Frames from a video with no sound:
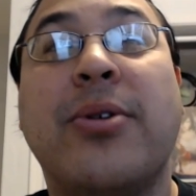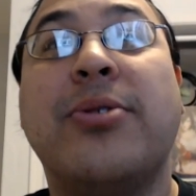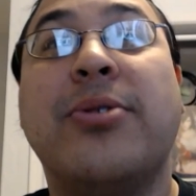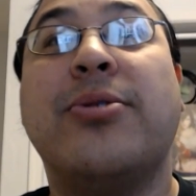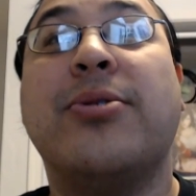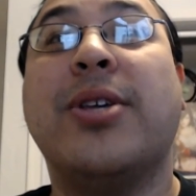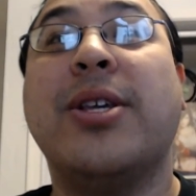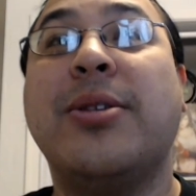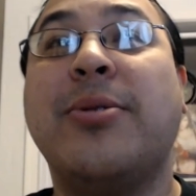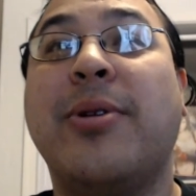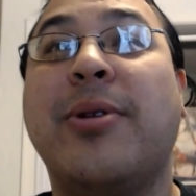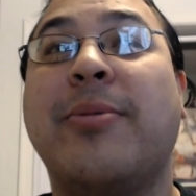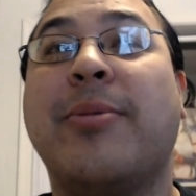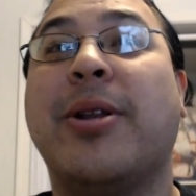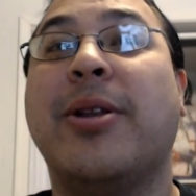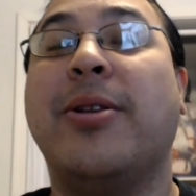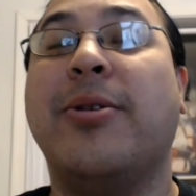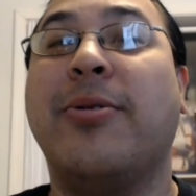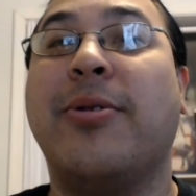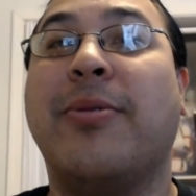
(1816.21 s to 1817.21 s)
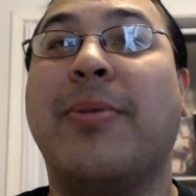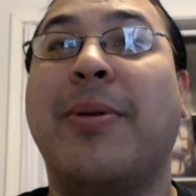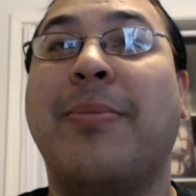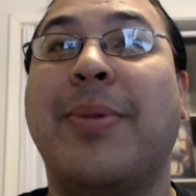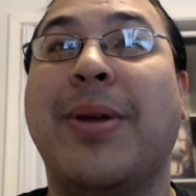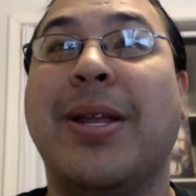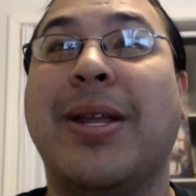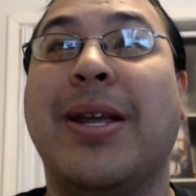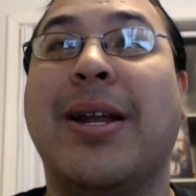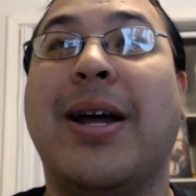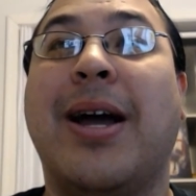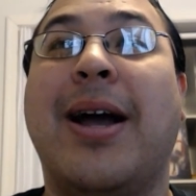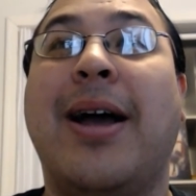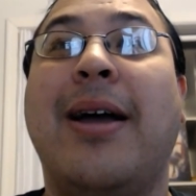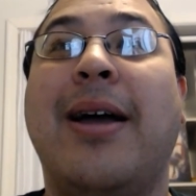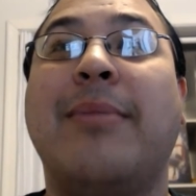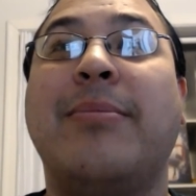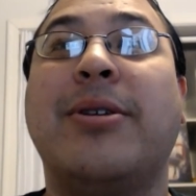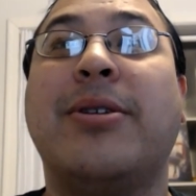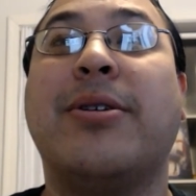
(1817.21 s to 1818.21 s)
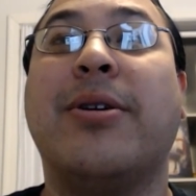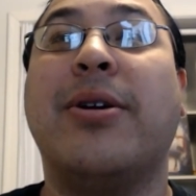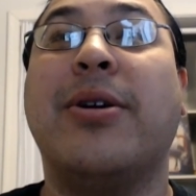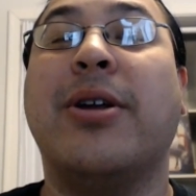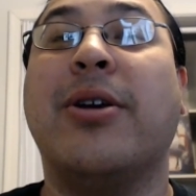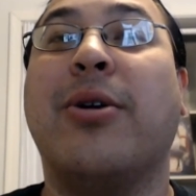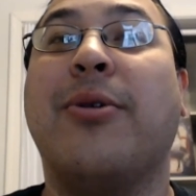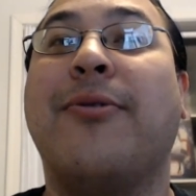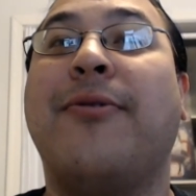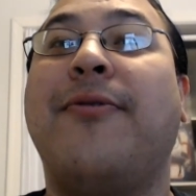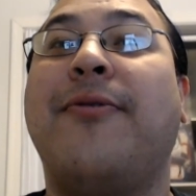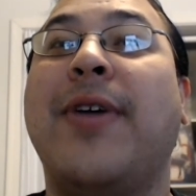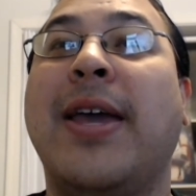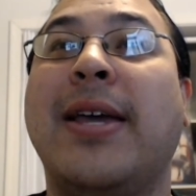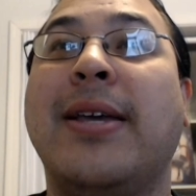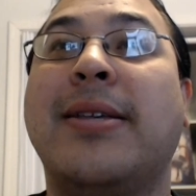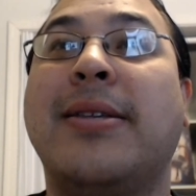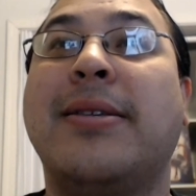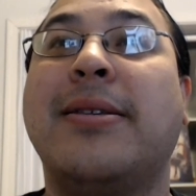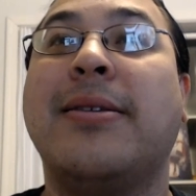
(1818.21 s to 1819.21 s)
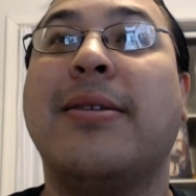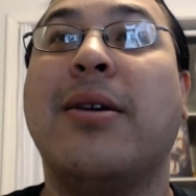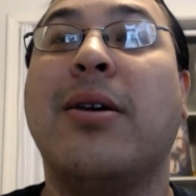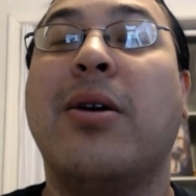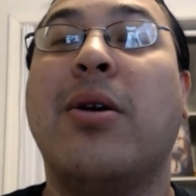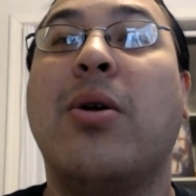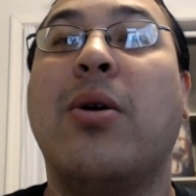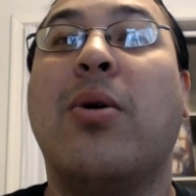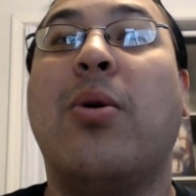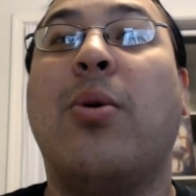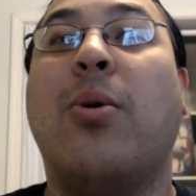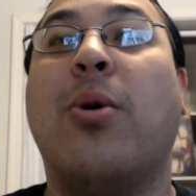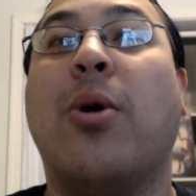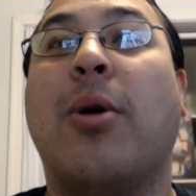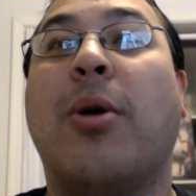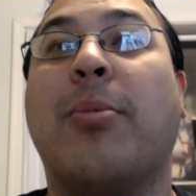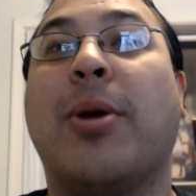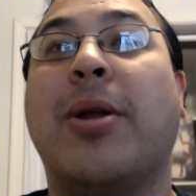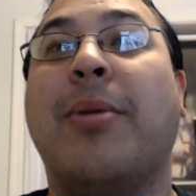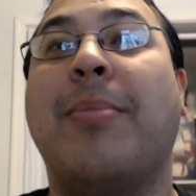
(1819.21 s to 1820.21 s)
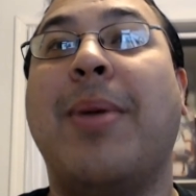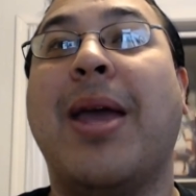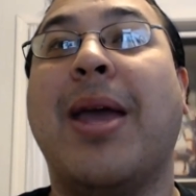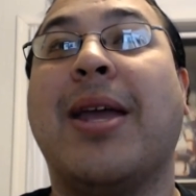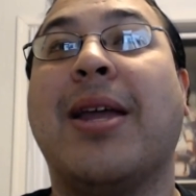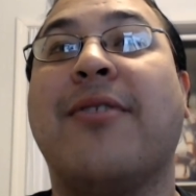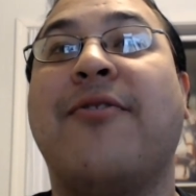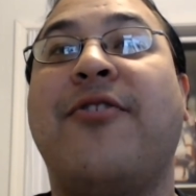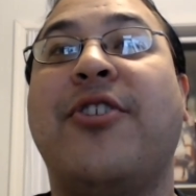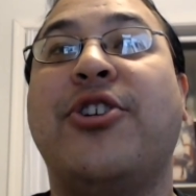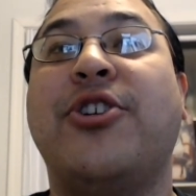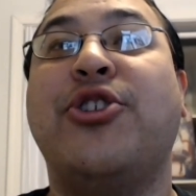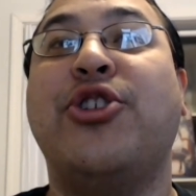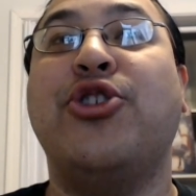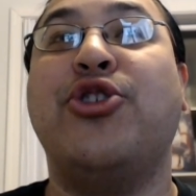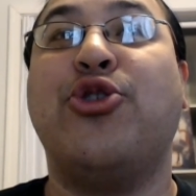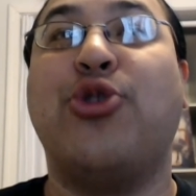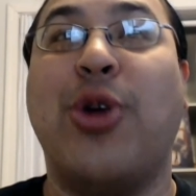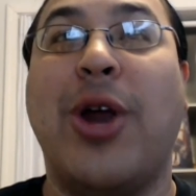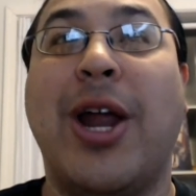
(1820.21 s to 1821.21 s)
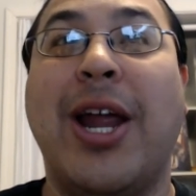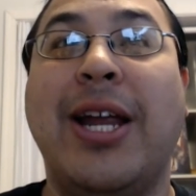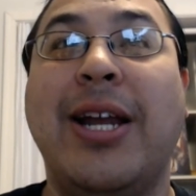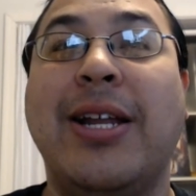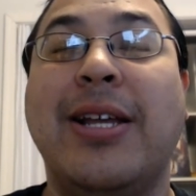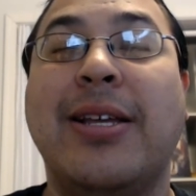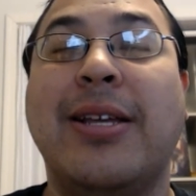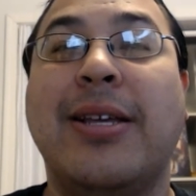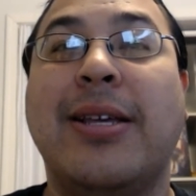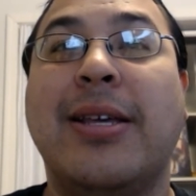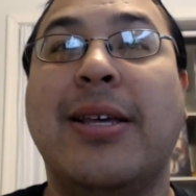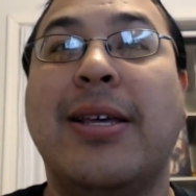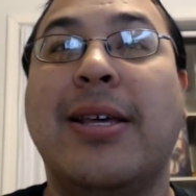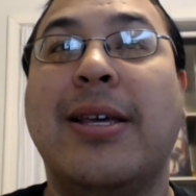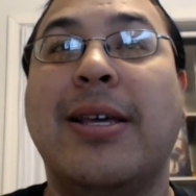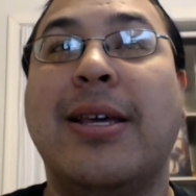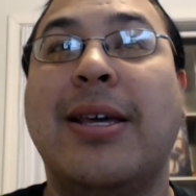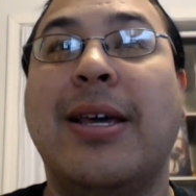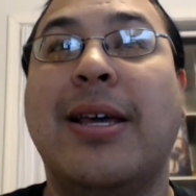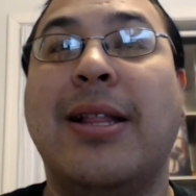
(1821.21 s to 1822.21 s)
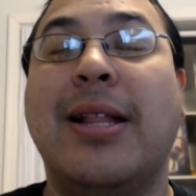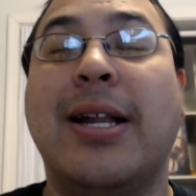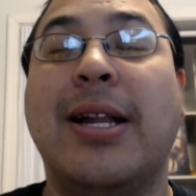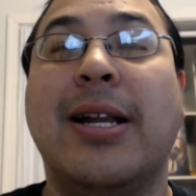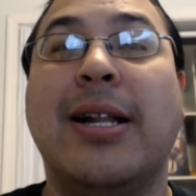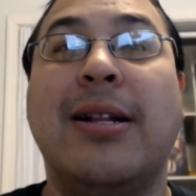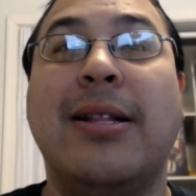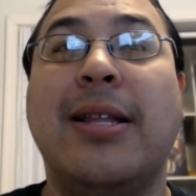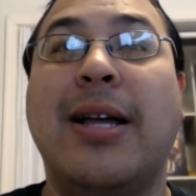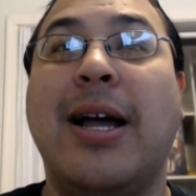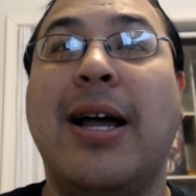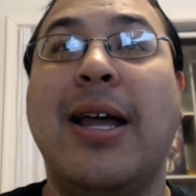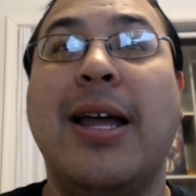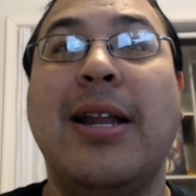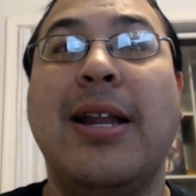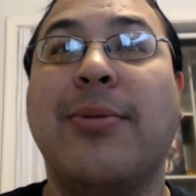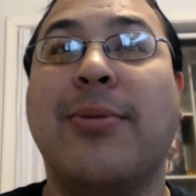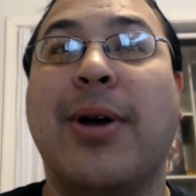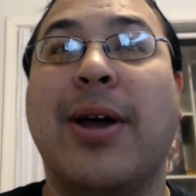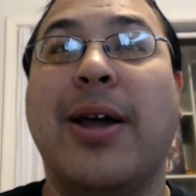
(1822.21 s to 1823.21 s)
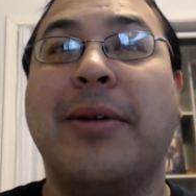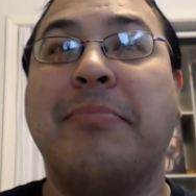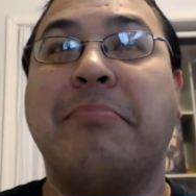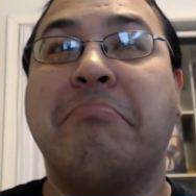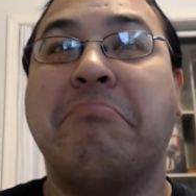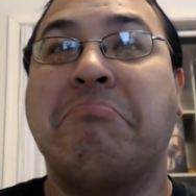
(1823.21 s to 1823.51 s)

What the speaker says: So guess what I'm going to do with my minion? I'm just going to go face, or I'm going to make an efficient trade, and then it'll die anyway.